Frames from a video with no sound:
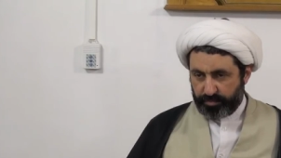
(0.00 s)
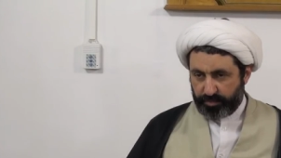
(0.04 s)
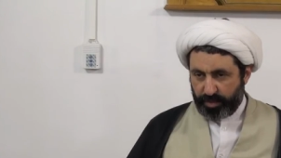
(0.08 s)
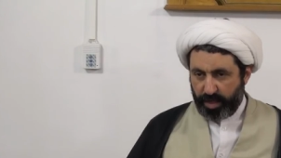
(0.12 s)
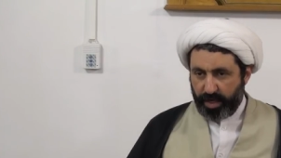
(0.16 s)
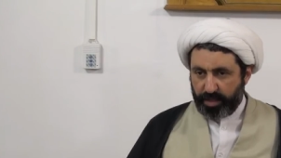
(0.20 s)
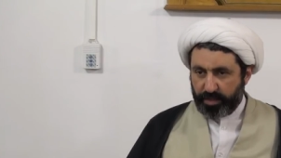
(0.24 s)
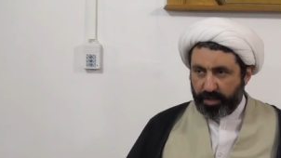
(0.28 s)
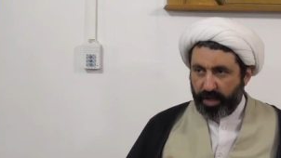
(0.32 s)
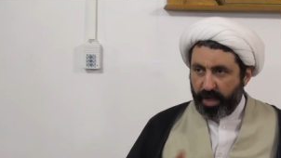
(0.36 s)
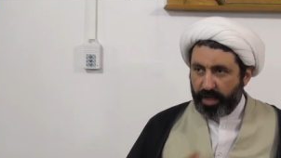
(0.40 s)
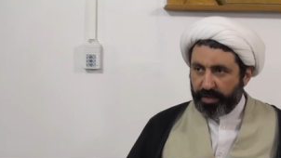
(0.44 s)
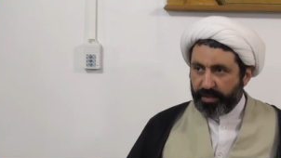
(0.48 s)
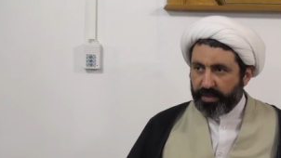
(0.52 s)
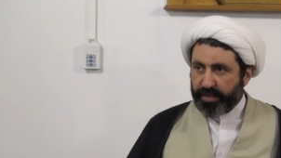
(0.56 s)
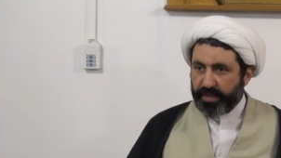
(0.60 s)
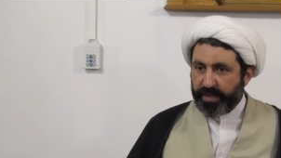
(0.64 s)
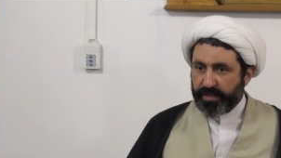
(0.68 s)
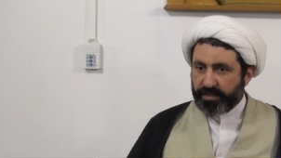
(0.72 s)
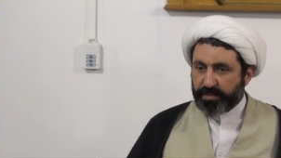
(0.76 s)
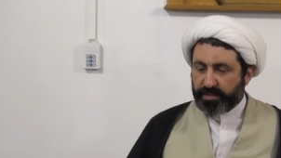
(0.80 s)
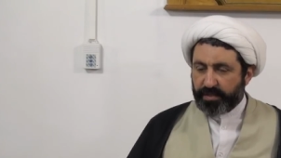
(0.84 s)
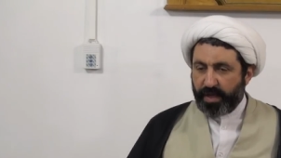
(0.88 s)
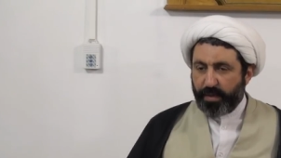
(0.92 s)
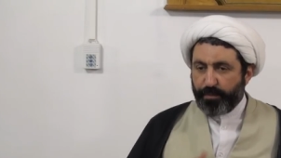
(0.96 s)
On the other
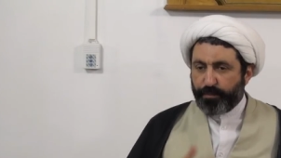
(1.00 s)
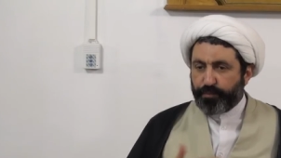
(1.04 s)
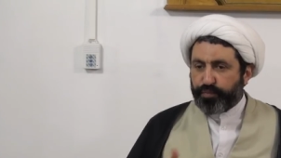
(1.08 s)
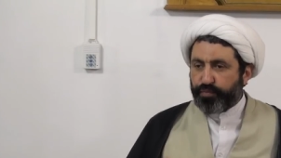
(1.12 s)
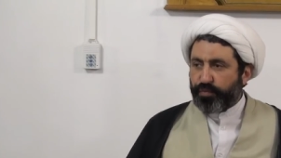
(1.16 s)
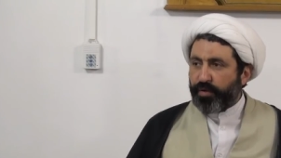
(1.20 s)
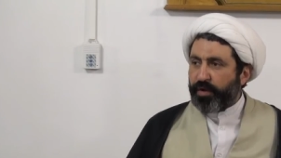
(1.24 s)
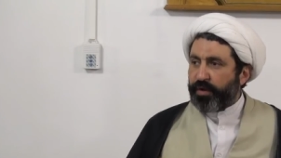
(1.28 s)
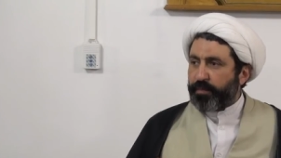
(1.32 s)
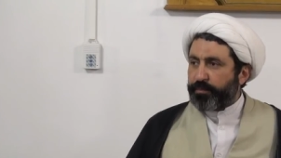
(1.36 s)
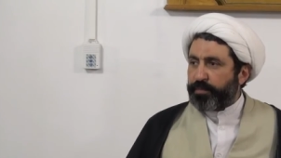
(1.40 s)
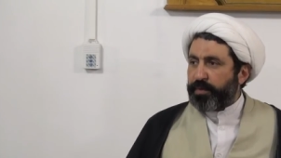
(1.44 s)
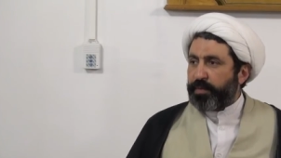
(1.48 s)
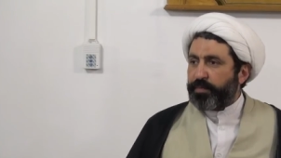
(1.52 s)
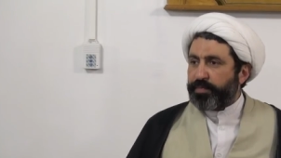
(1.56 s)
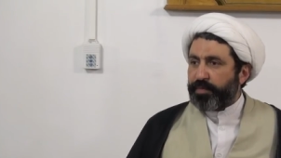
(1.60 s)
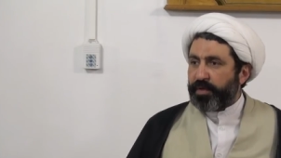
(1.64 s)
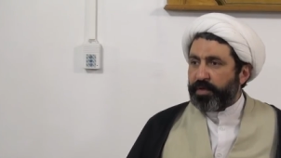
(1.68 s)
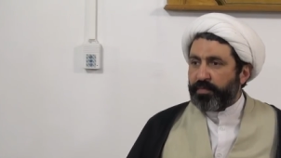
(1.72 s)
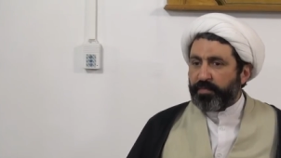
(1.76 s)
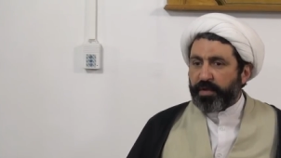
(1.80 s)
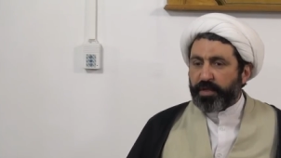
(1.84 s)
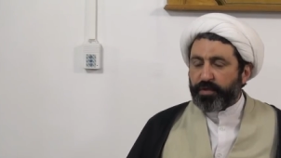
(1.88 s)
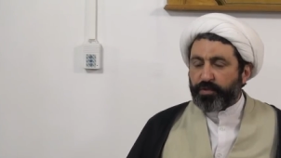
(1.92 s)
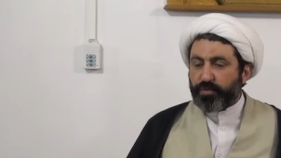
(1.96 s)
hand, some poor
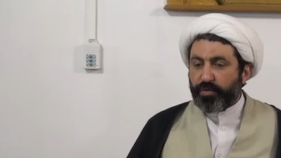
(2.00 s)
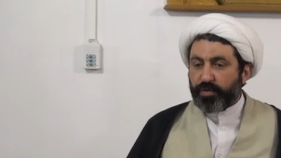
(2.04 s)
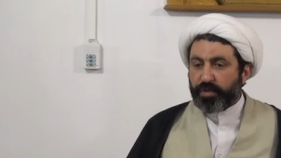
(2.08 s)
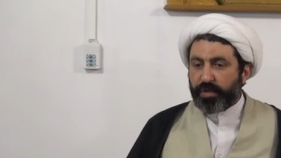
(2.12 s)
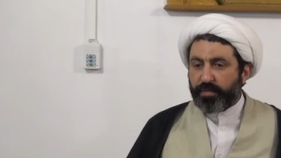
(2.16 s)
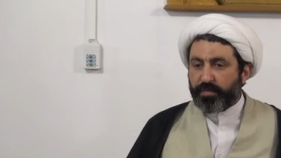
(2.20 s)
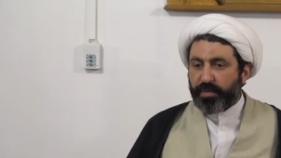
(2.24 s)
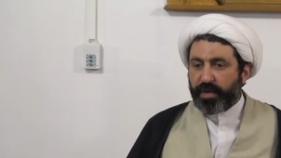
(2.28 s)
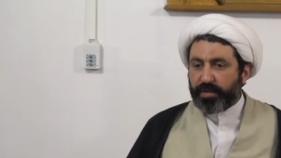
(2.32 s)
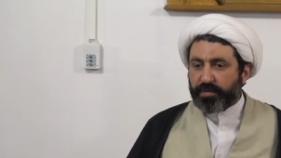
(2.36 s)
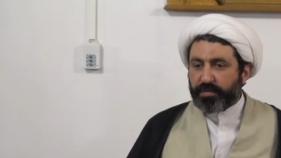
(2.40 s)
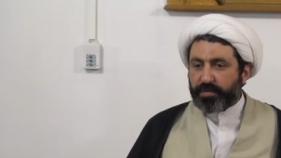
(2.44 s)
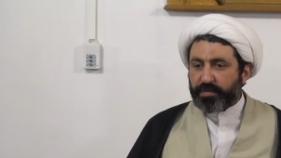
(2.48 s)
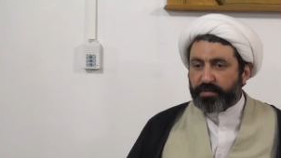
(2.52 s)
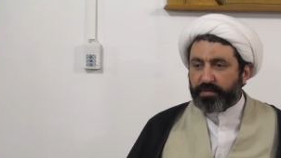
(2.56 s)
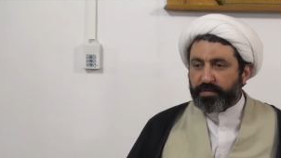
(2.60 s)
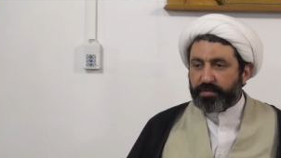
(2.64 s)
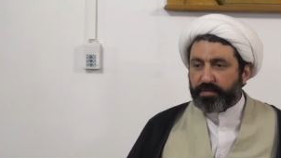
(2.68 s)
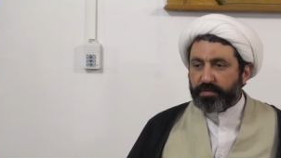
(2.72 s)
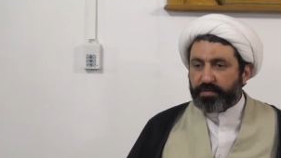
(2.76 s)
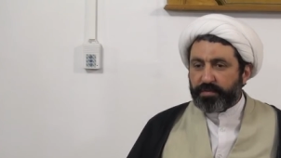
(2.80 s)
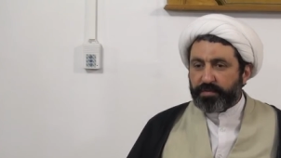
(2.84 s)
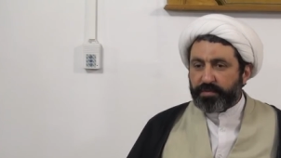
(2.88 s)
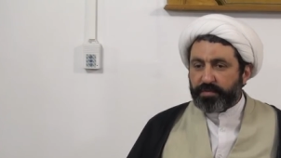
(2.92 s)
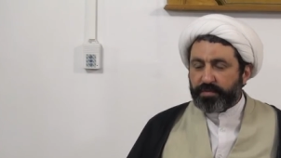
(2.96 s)
people may talk about,
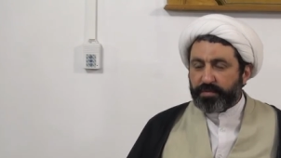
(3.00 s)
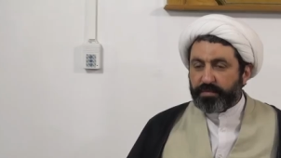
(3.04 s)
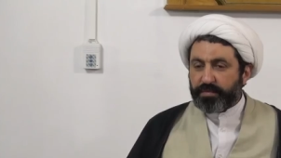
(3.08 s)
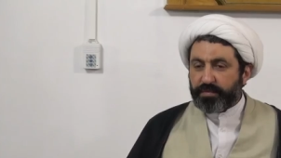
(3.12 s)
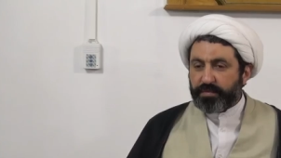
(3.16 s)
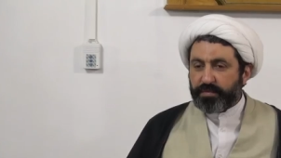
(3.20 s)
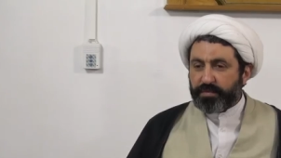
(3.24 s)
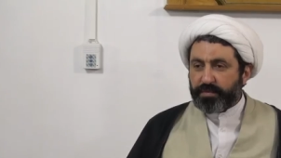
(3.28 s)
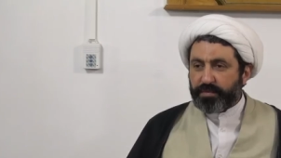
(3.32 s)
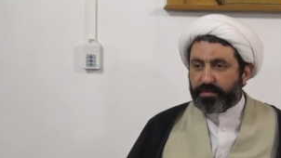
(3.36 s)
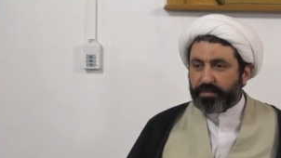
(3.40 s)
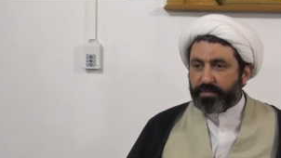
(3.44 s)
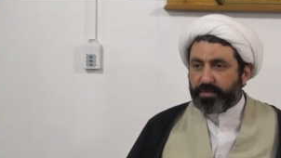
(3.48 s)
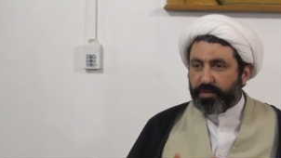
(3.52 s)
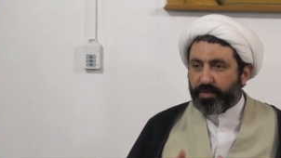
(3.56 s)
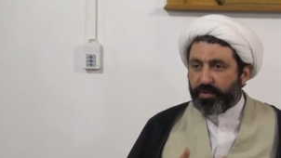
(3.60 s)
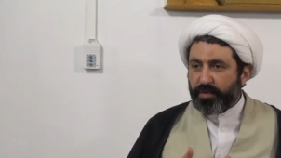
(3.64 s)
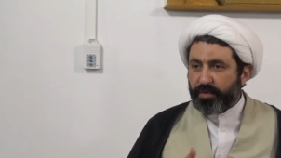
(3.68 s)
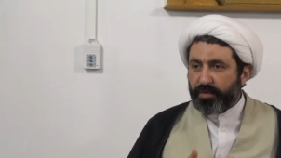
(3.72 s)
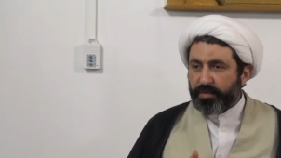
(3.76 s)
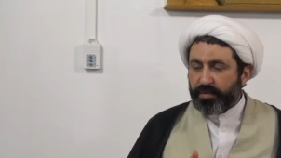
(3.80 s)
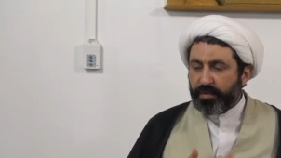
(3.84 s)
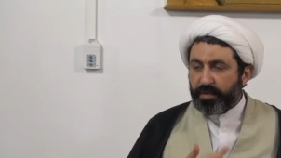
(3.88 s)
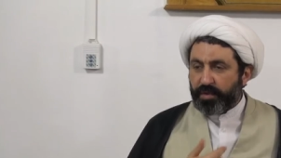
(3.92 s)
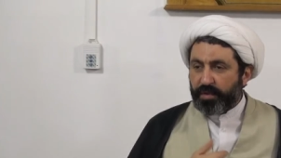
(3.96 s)
uh, you
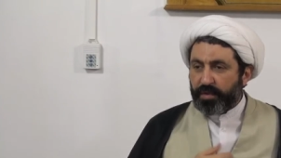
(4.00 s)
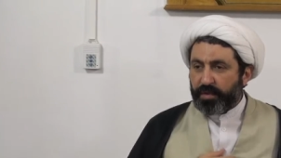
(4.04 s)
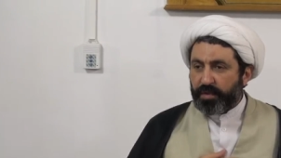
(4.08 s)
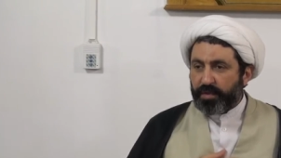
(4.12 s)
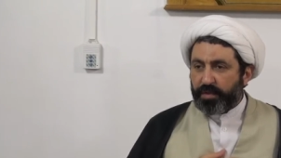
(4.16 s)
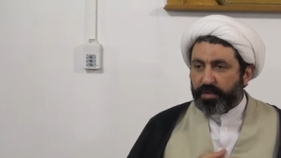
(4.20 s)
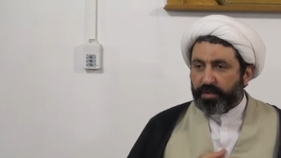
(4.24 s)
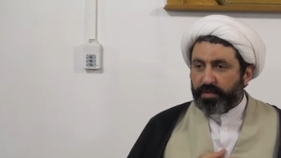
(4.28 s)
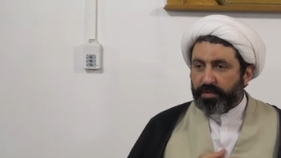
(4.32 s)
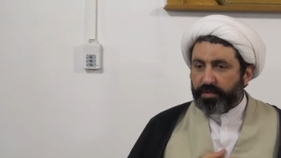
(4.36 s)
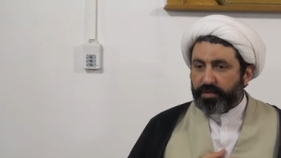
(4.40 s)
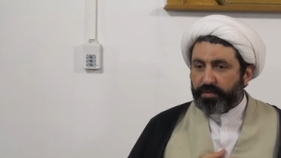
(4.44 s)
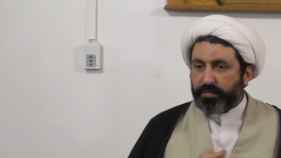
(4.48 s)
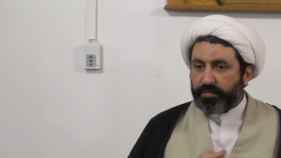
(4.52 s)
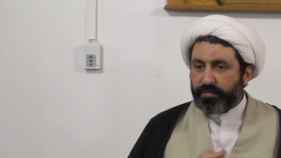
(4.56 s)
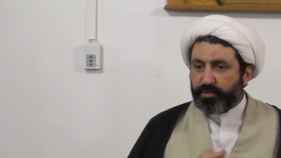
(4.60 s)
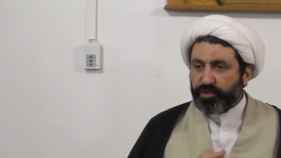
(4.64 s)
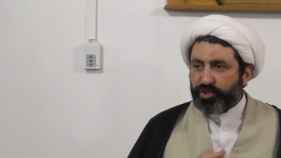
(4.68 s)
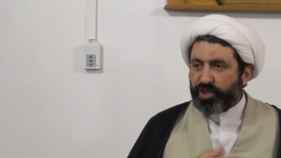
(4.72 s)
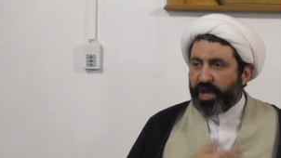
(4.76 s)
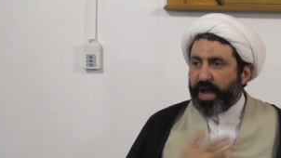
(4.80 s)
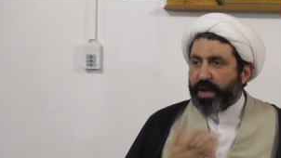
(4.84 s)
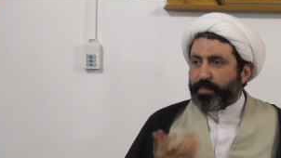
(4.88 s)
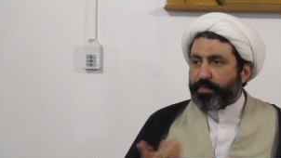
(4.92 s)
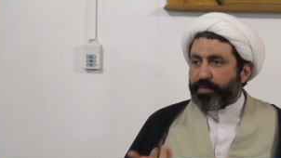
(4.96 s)
know,
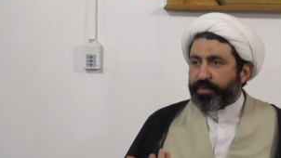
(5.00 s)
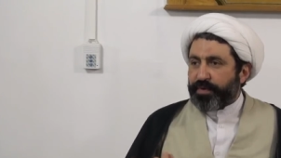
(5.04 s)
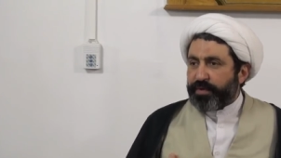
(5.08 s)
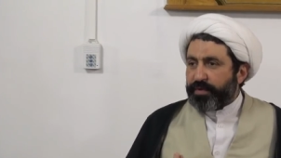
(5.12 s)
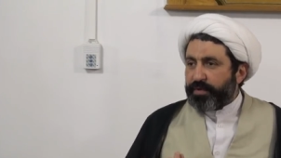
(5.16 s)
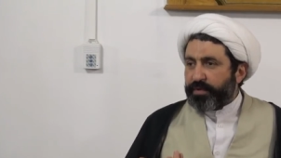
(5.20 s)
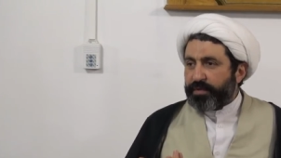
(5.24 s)
job.